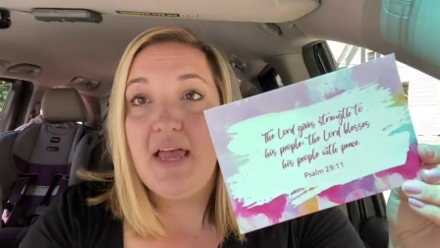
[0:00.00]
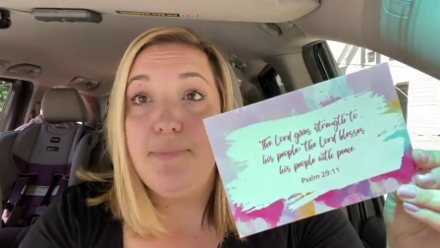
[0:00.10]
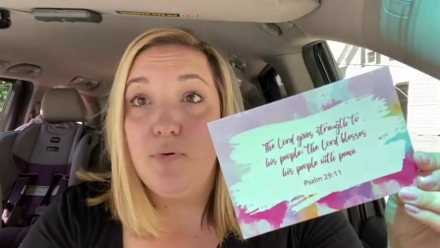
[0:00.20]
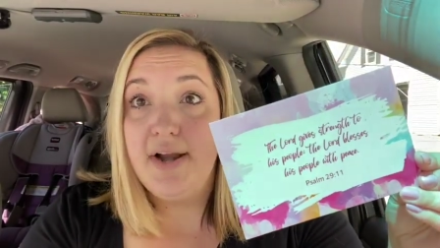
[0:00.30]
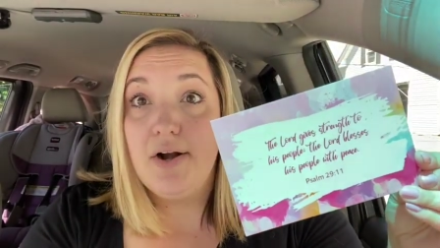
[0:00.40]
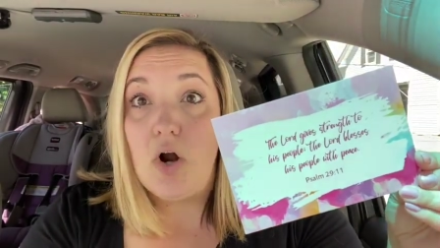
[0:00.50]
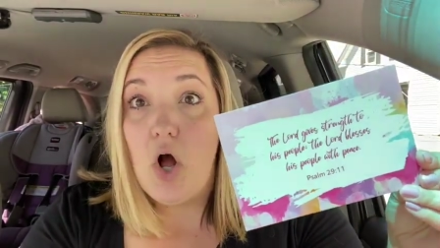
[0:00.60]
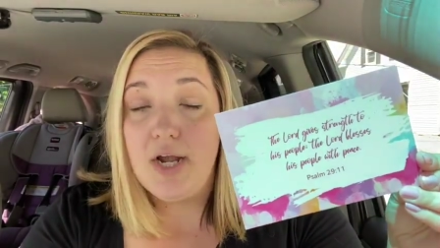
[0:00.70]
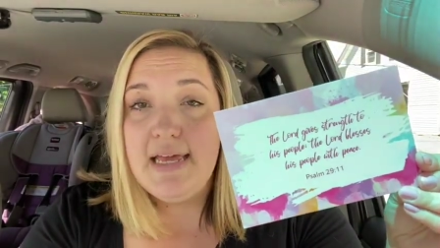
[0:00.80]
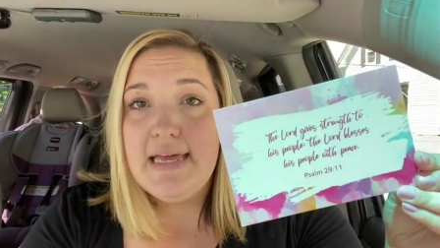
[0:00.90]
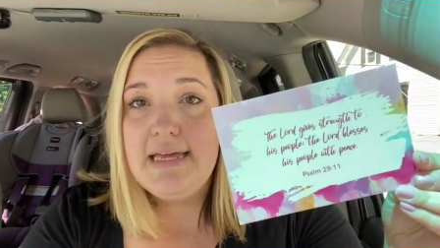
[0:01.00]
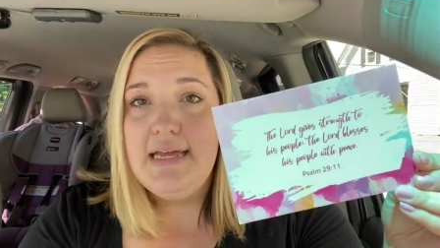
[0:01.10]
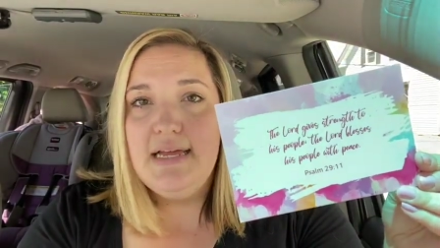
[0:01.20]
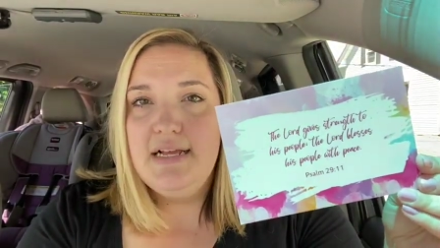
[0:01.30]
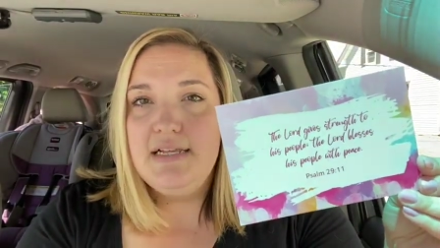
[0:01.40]
a prayer on it
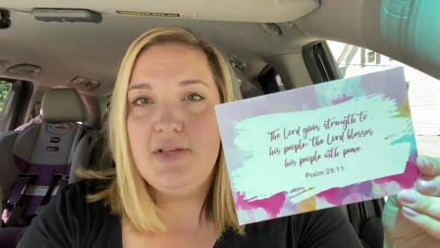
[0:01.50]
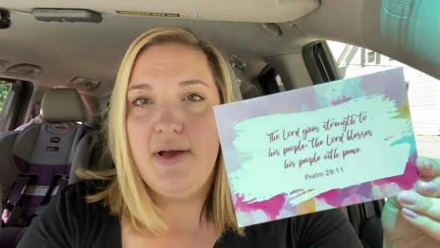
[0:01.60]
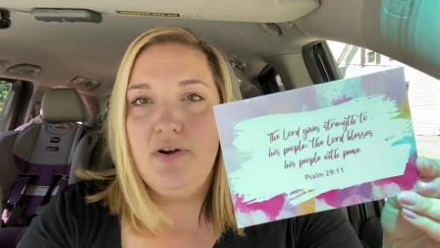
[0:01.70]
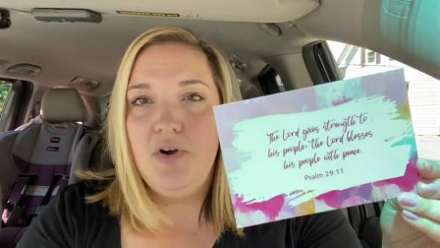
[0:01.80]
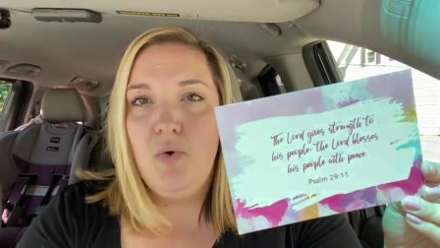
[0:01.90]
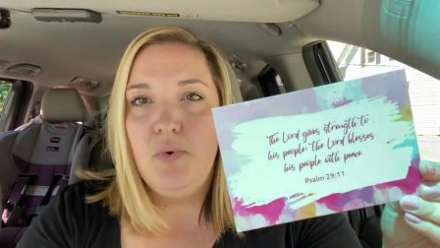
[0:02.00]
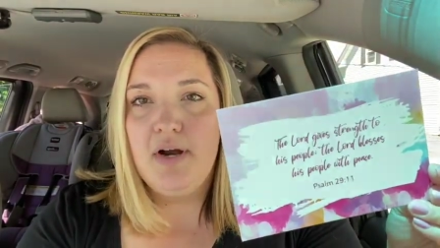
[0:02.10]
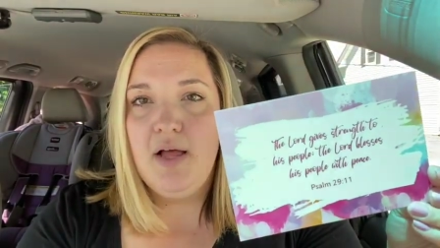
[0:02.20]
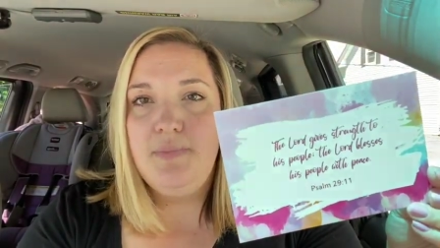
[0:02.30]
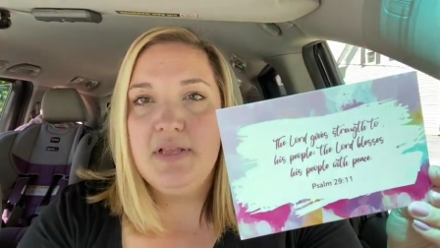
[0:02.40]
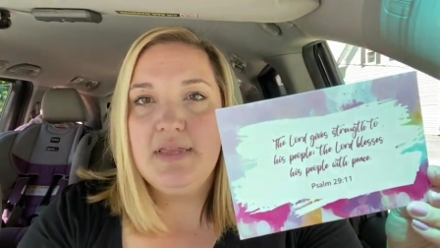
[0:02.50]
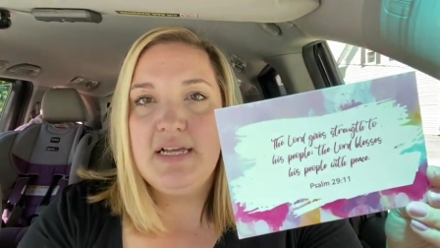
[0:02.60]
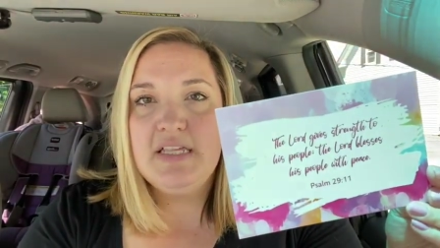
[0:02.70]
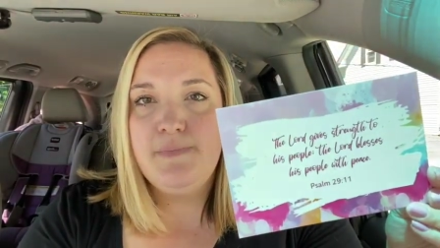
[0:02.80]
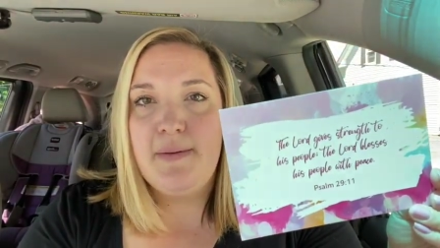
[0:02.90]
so i don't know where i'll put
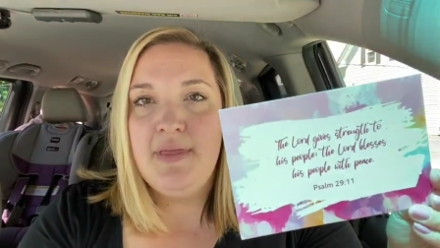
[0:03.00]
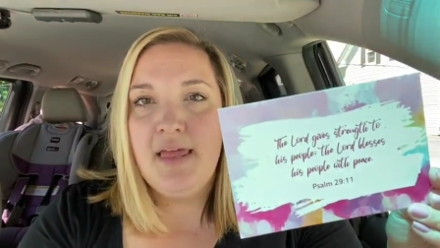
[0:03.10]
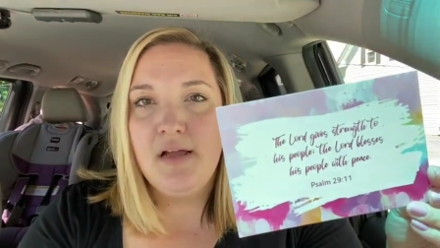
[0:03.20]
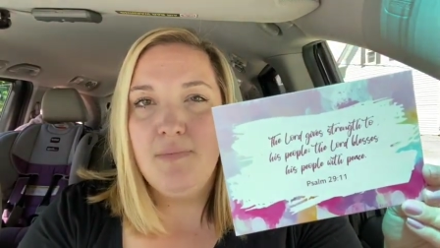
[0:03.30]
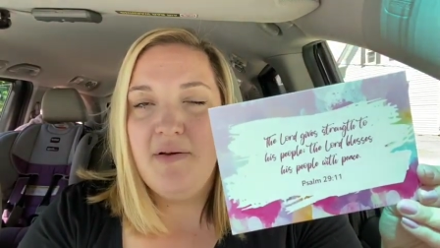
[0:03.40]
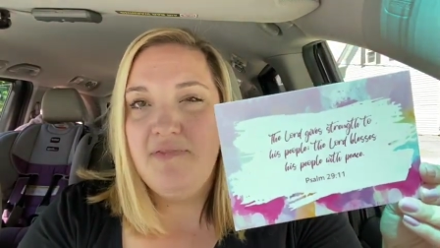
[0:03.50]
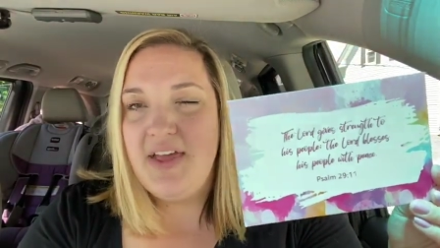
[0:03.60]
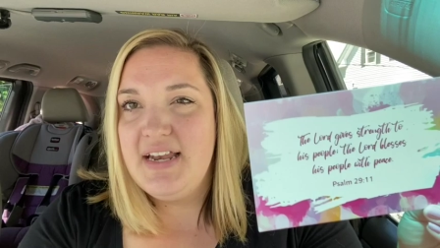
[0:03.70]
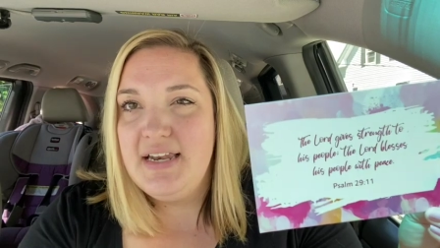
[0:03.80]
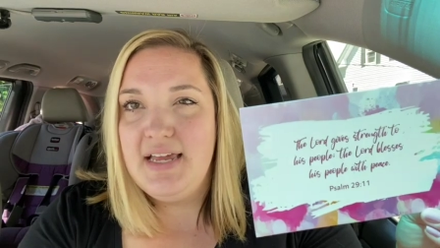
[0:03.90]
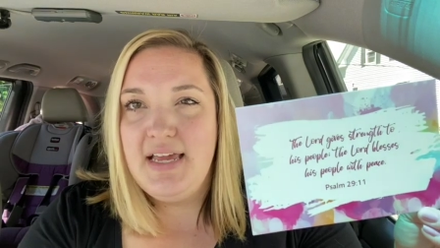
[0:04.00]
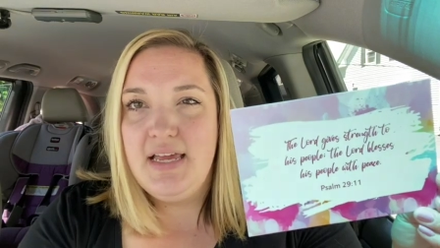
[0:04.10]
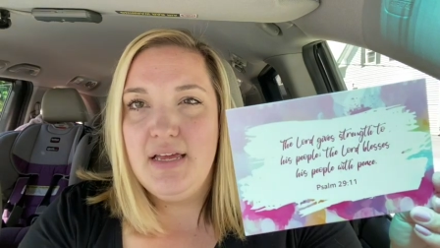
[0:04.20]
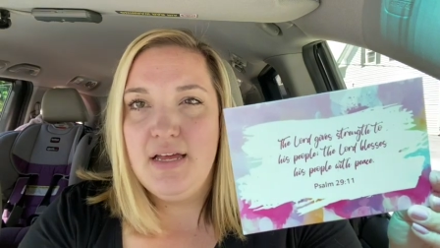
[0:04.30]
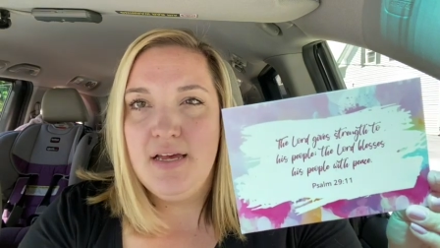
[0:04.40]
this maybe like on my
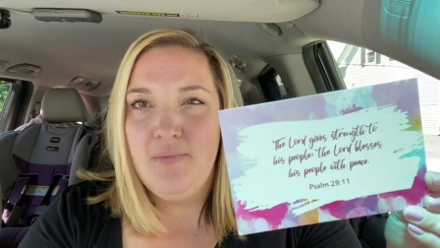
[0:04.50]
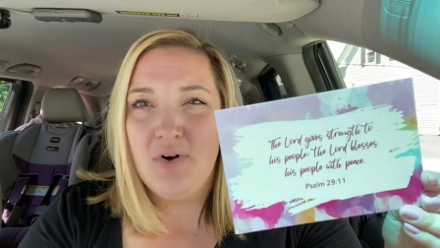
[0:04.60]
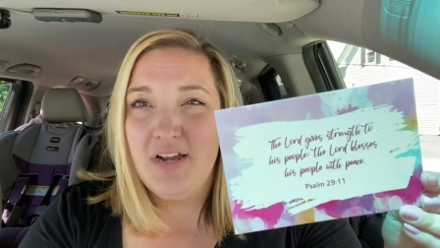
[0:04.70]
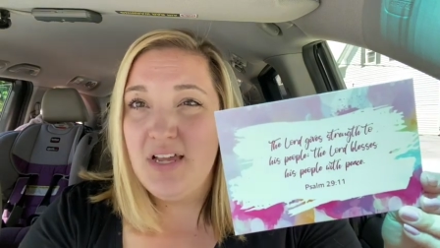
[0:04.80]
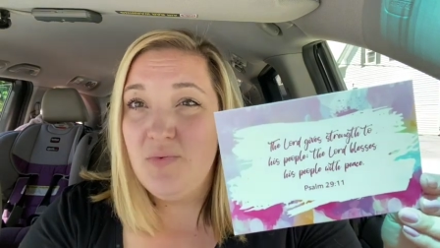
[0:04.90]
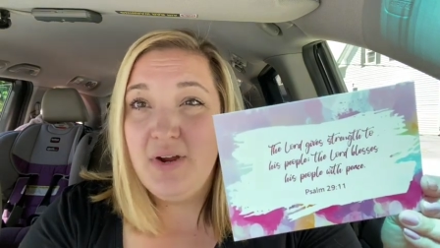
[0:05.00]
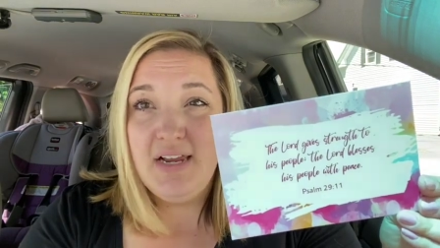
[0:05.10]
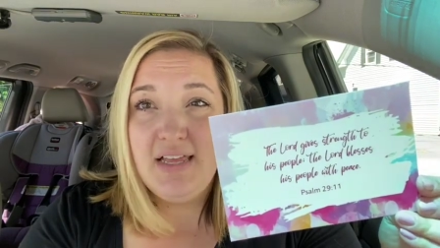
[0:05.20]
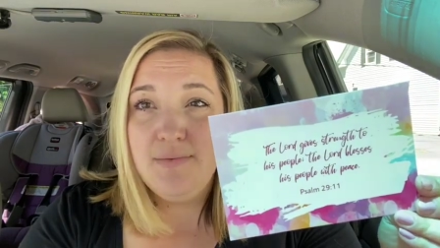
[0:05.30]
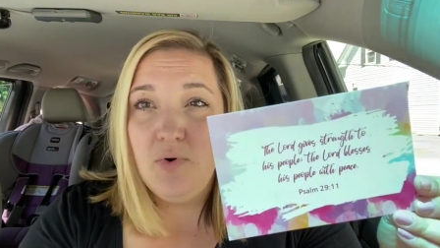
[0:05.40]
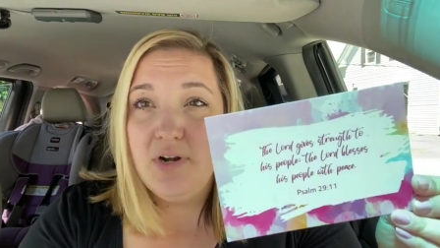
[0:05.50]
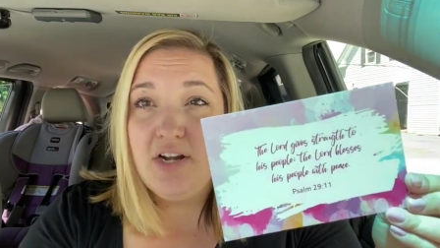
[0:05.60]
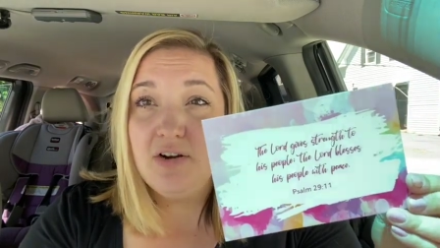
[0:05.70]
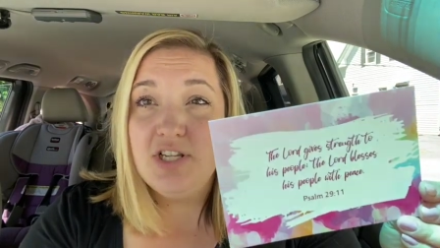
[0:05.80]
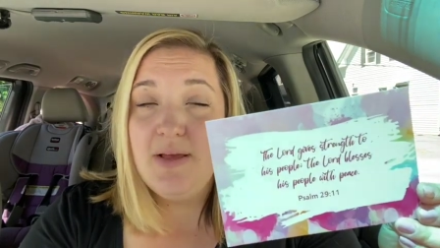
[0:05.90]
vanity um, where i get ready in the
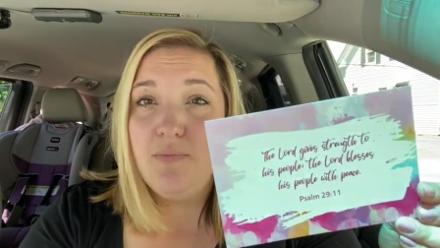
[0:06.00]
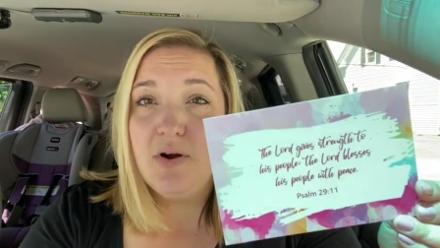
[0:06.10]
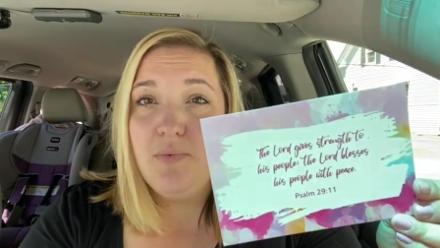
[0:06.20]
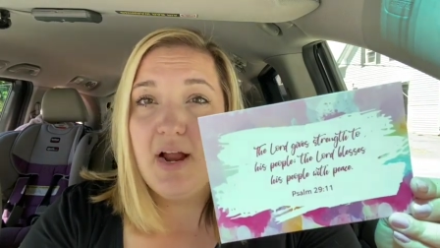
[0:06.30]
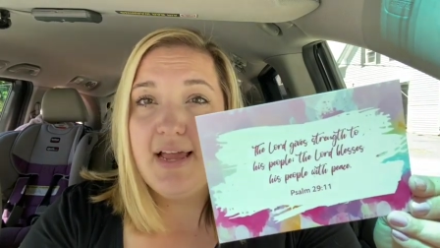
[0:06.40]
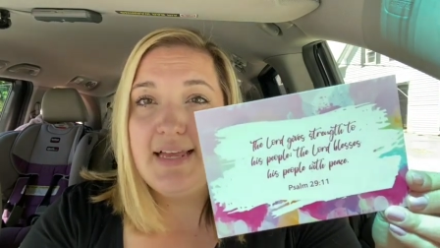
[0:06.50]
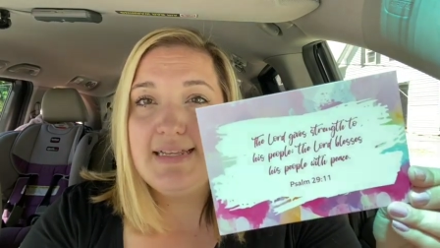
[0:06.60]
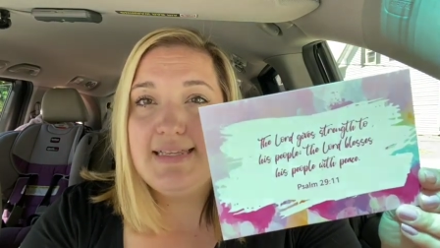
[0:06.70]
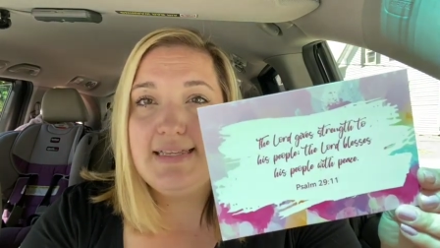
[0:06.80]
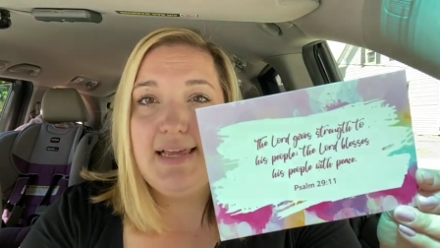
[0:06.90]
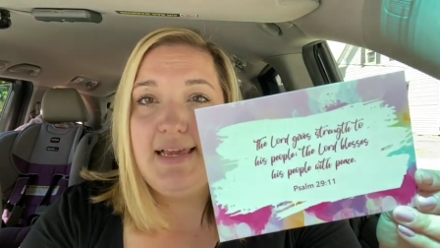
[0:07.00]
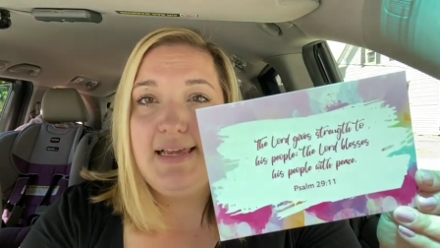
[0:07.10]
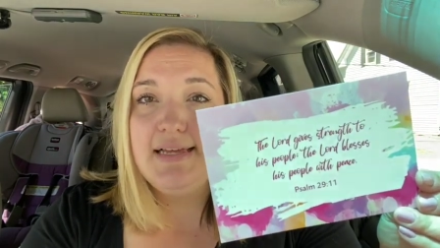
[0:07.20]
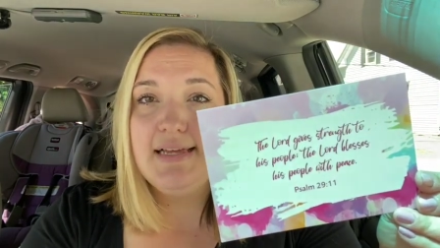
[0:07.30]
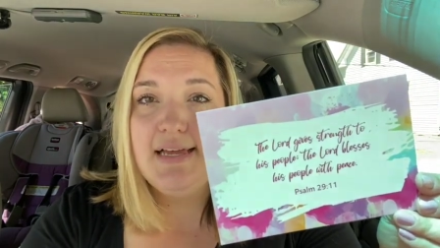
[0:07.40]
morning or somewhere where i can
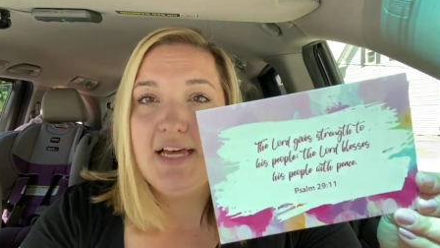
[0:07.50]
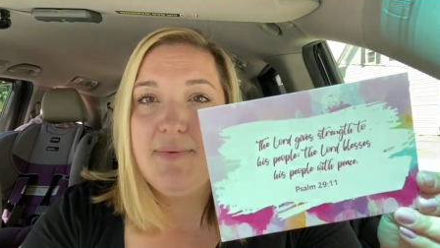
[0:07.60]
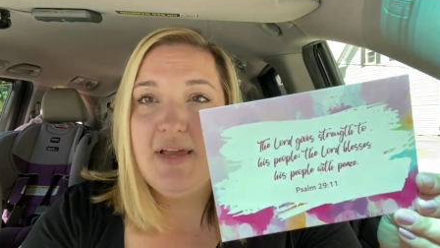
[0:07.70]
see um,